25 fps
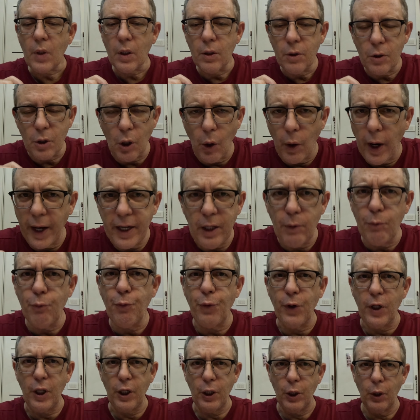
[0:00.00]
So I didn't
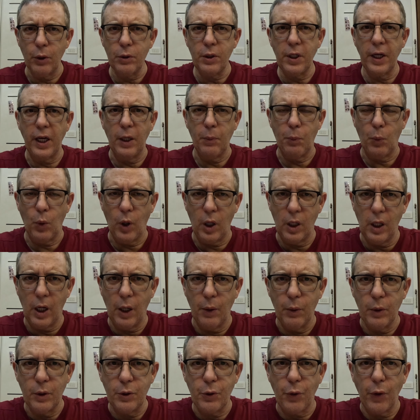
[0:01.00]
videotape while I
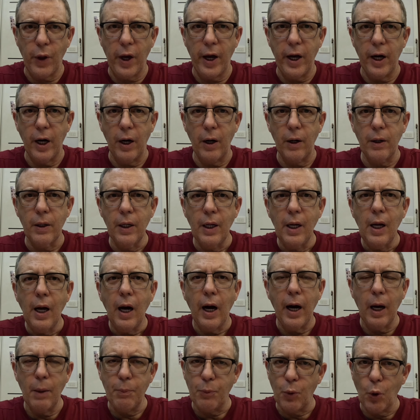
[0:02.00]
was there.
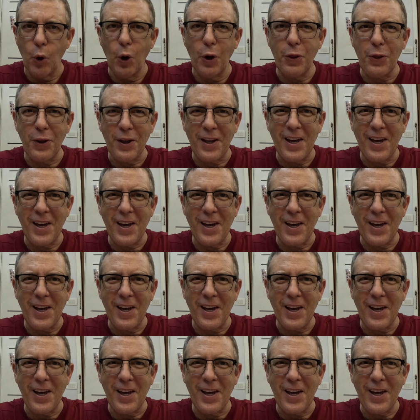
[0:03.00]
I brought the